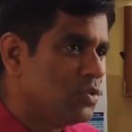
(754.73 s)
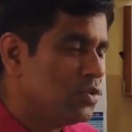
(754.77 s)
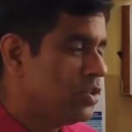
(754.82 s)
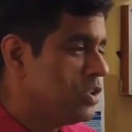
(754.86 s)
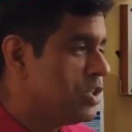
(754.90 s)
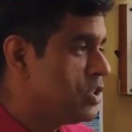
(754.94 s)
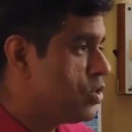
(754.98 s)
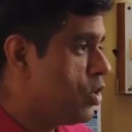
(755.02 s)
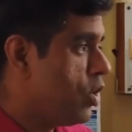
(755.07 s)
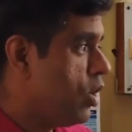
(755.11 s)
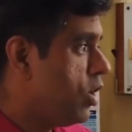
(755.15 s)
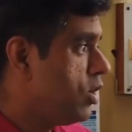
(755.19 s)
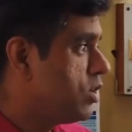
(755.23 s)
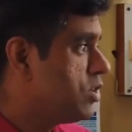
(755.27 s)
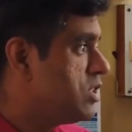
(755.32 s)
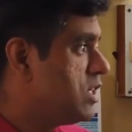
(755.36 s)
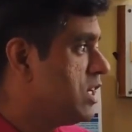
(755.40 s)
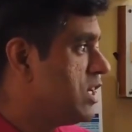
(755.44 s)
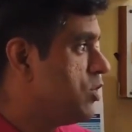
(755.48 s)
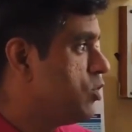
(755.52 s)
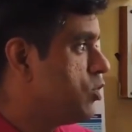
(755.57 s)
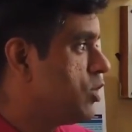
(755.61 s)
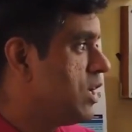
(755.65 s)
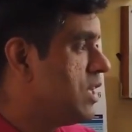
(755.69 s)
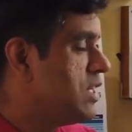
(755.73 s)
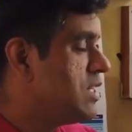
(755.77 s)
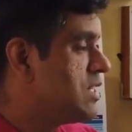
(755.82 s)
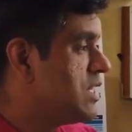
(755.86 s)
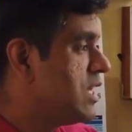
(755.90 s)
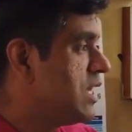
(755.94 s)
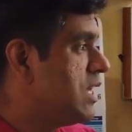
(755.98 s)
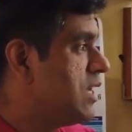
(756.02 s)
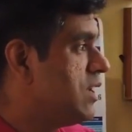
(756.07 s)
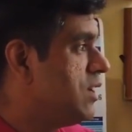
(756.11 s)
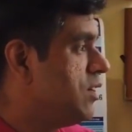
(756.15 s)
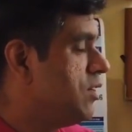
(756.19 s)
So this hawk gene, you can
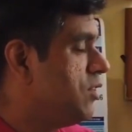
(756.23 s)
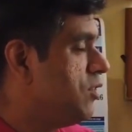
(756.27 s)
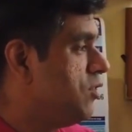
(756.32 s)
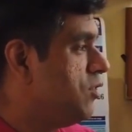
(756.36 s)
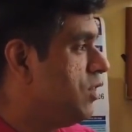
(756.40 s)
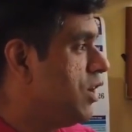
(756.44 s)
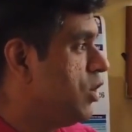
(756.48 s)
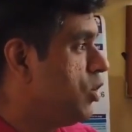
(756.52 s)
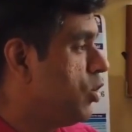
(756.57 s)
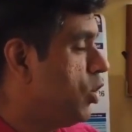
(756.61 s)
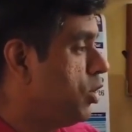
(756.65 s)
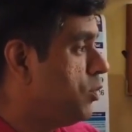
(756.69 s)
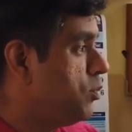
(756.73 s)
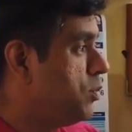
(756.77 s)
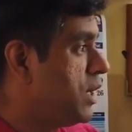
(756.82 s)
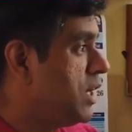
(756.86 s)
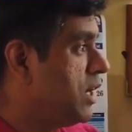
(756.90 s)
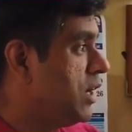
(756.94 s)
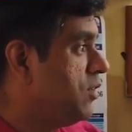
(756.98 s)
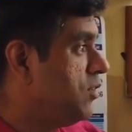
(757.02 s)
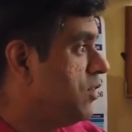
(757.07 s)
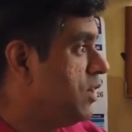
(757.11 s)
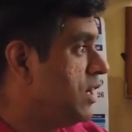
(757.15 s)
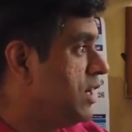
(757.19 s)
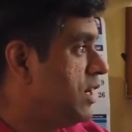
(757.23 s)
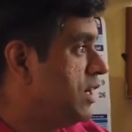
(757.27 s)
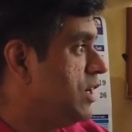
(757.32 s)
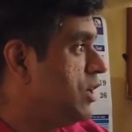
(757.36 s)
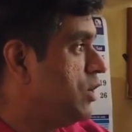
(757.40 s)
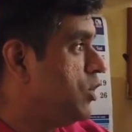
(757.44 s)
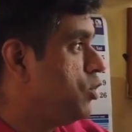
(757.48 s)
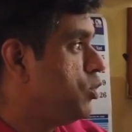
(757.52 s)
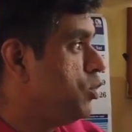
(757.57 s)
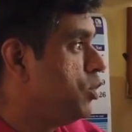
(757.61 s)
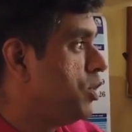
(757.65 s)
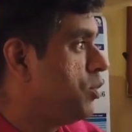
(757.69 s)
say, will not be converted
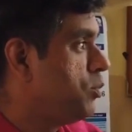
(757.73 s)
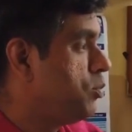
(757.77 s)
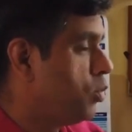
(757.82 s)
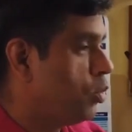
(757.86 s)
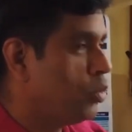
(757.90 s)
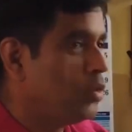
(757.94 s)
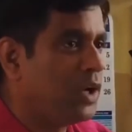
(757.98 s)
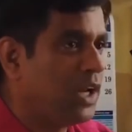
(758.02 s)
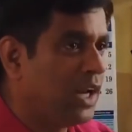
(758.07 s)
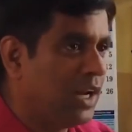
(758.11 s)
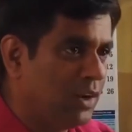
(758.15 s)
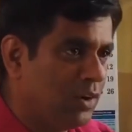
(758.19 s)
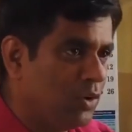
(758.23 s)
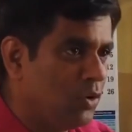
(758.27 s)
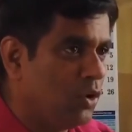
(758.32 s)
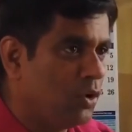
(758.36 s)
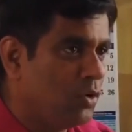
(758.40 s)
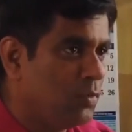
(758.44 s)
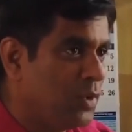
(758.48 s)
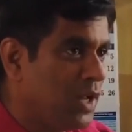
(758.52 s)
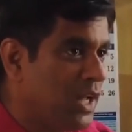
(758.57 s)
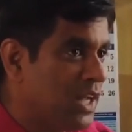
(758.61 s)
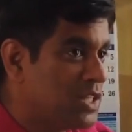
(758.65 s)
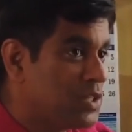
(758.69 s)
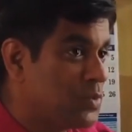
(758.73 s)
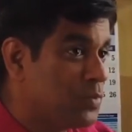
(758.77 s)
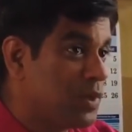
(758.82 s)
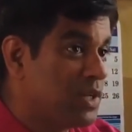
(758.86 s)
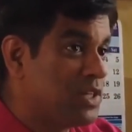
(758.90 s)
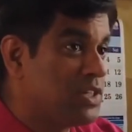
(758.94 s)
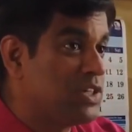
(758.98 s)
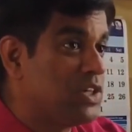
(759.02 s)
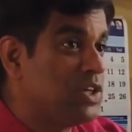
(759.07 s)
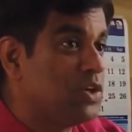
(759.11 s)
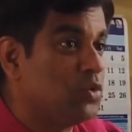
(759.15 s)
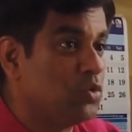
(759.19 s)
into a protein, not be
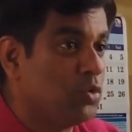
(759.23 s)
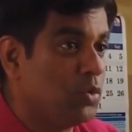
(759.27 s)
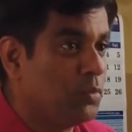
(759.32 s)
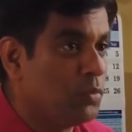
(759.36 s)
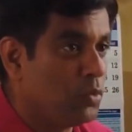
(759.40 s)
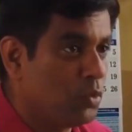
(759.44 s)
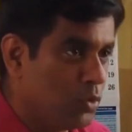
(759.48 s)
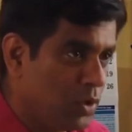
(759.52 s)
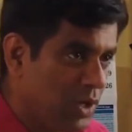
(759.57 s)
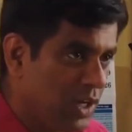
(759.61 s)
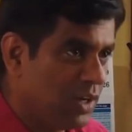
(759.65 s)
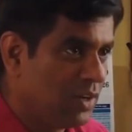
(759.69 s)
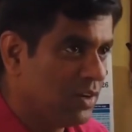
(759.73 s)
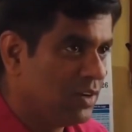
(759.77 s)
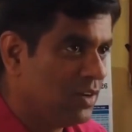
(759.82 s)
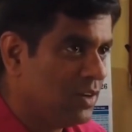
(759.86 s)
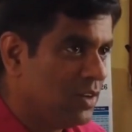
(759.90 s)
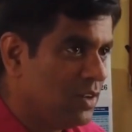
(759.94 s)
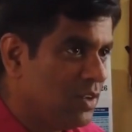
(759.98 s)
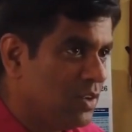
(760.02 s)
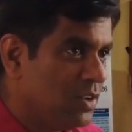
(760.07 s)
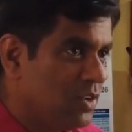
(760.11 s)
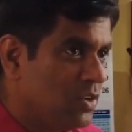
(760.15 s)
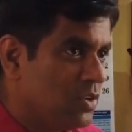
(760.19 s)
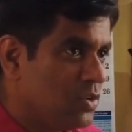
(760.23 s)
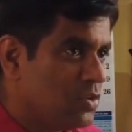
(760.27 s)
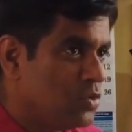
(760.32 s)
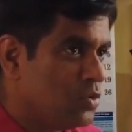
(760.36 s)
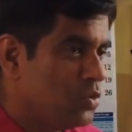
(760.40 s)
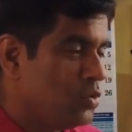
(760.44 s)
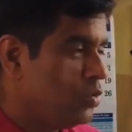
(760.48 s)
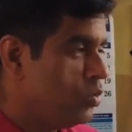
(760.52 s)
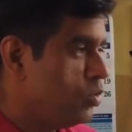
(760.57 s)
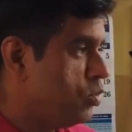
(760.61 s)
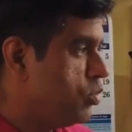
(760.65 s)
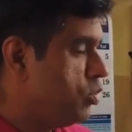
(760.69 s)
expressed into a protein.
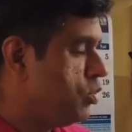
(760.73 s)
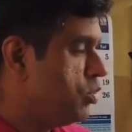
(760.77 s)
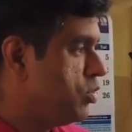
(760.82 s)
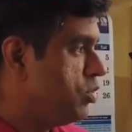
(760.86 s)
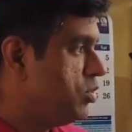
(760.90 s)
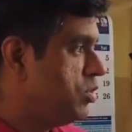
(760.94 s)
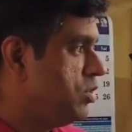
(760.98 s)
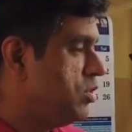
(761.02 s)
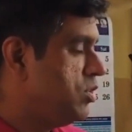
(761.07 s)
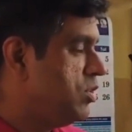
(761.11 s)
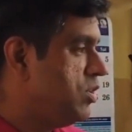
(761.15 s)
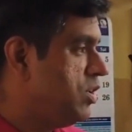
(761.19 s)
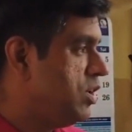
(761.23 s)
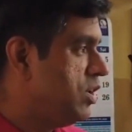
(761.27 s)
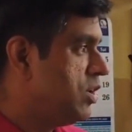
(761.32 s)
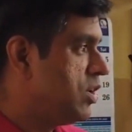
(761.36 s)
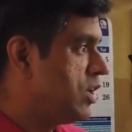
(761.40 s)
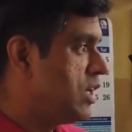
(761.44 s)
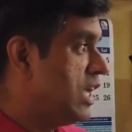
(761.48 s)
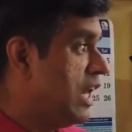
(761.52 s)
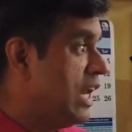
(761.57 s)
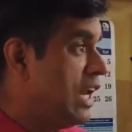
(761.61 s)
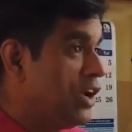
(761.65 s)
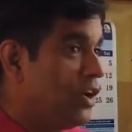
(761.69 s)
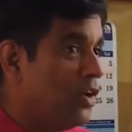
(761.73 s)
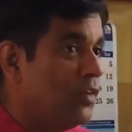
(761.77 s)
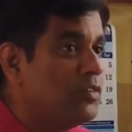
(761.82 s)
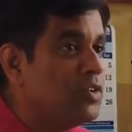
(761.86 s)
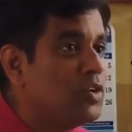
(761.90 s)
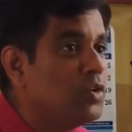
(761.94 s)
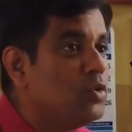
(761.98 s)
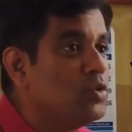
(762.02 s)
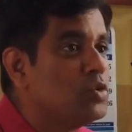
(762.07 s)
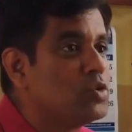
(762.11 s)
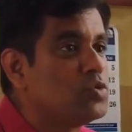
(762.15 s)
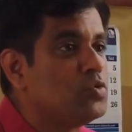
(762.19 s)
So the killing
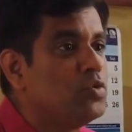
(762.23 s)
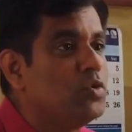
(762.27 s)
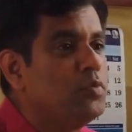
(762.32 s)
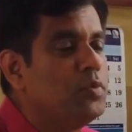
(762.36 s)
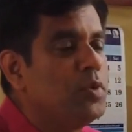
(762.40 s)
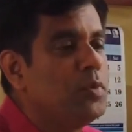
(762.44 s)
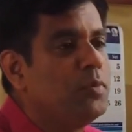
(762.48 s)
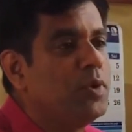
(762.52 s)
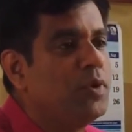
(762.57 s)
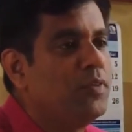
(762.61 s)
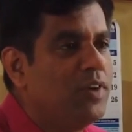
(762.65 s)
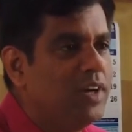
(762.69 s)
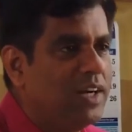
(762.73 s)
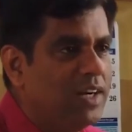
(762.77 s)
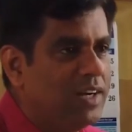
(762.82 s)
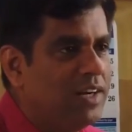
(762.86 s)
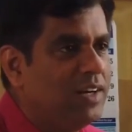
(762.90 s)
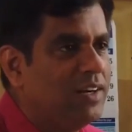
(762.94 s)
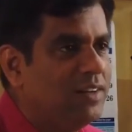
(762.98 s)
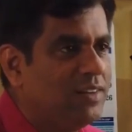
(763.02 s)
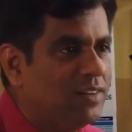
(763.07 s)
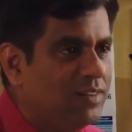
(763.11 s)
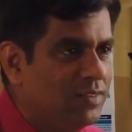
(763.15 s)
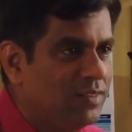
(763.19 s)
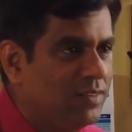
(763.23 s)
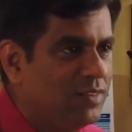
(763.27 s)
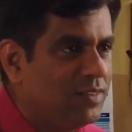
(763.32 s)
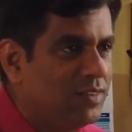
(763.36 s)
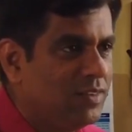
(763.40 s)
of the host would be prevented.